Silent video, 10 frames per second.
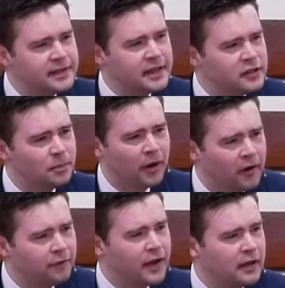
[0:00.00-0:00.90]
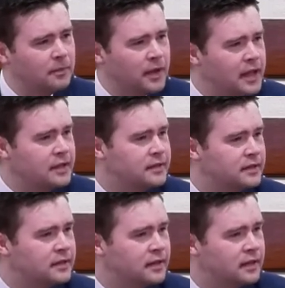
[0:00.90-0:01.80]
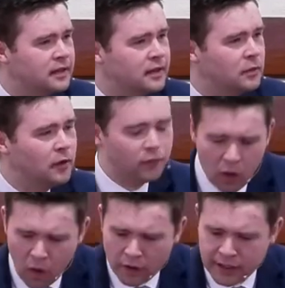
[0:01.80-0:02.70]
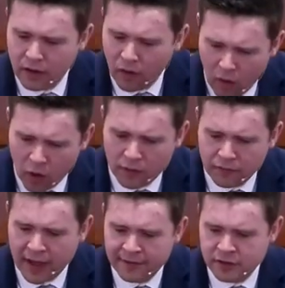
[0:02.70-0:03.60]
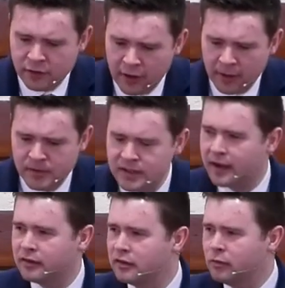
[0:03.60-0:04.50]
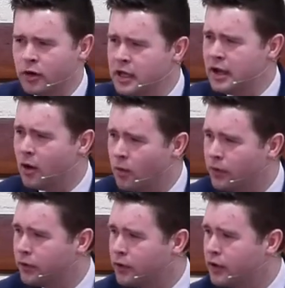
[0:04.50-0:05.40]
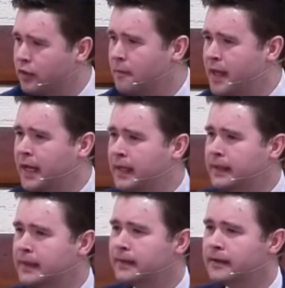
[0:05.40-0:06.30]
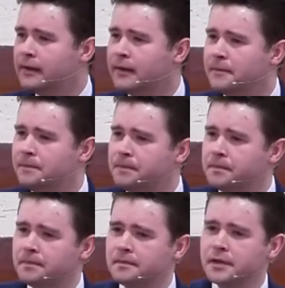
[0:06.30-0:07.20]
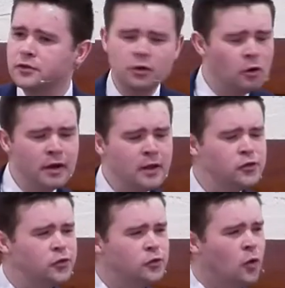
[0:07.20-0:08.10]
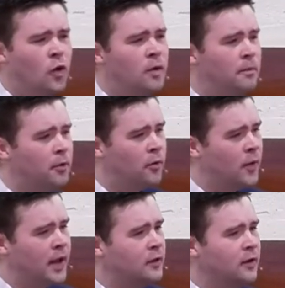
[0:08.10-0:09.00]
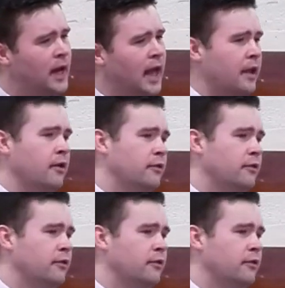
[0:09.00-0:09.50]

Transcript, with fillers: this perfect peace with God in all of life's circumstances. What are you going through in a minute? Is there a real storm brewing in your life?